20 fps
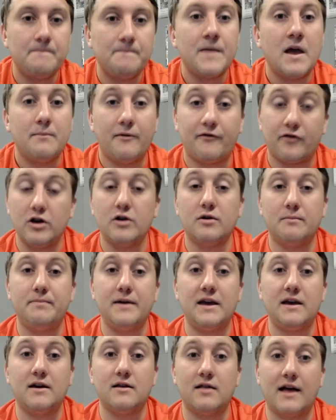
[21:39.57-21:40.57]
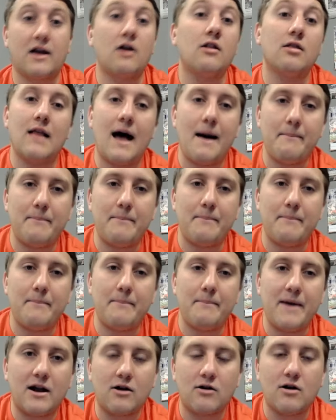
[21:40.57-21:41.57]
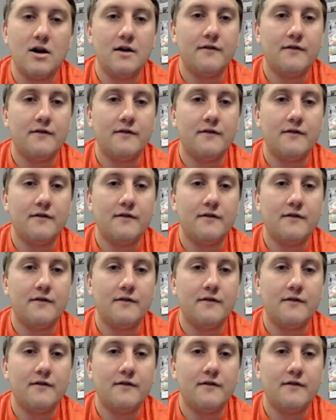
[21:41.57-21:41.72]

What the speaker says: But for you to be like a lot better,